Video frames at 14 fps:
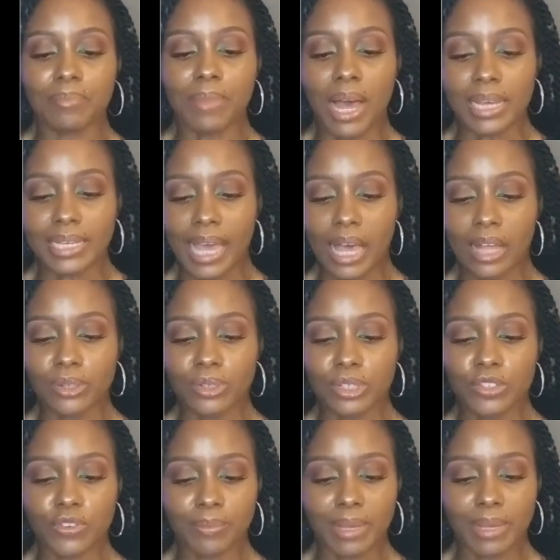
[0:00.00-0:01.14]
my
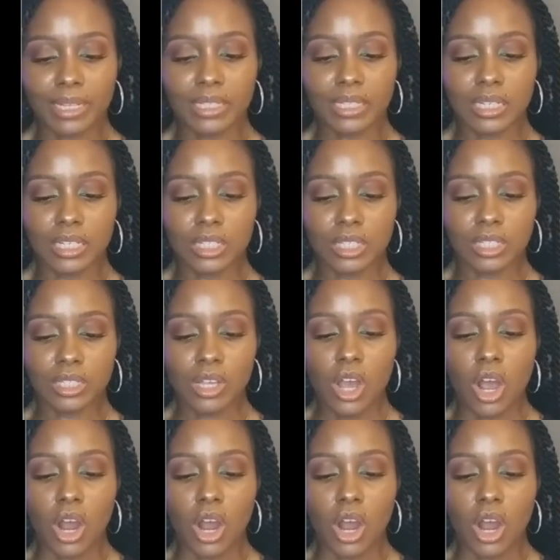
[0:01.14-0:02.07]
calories for maintenance